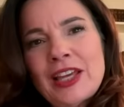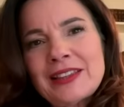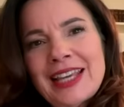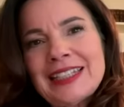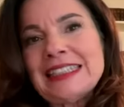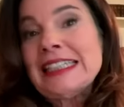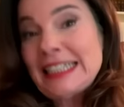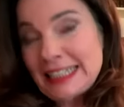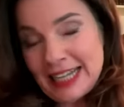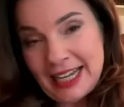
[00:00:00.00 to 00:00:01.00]
that they
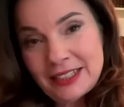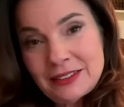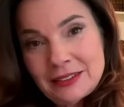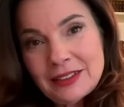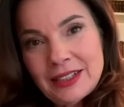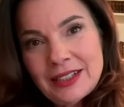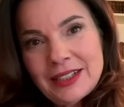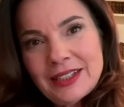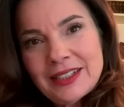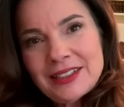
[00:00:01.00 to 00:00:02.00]
lean in,
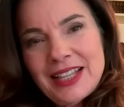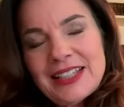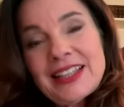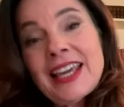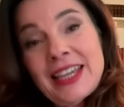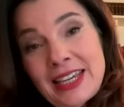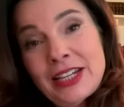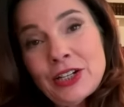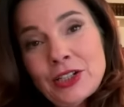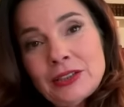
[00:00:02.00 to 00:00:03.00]
that they
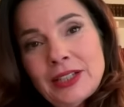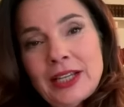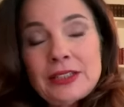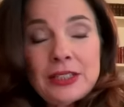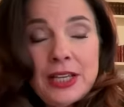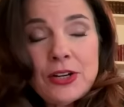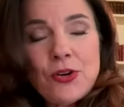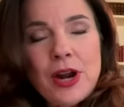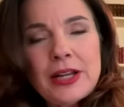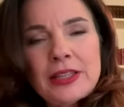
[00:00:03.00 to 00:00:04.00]
hear, and to their
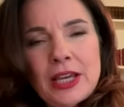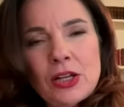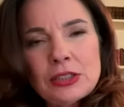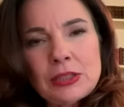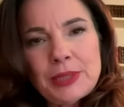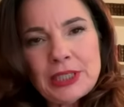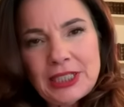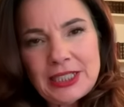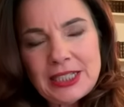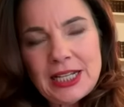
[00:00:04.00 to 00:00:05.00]
credit, they
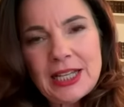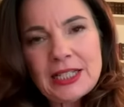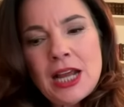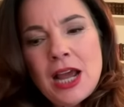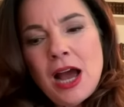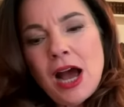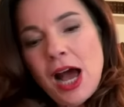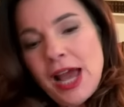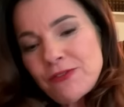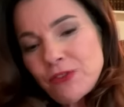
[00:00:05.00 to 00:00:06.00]
ultimately did.
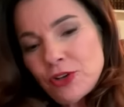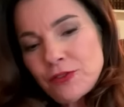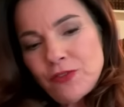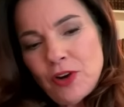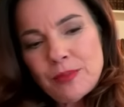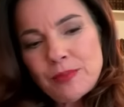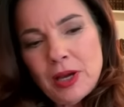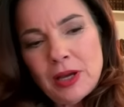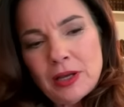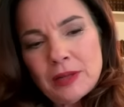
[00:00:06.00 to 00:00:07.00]
I've heard from
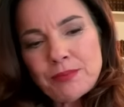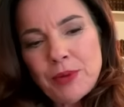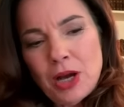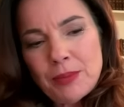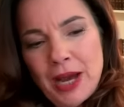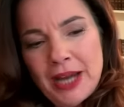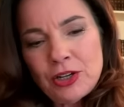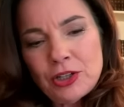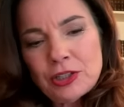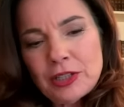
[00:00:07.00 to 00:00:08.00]
Bob
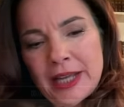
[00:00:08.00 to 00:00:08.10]
Iger,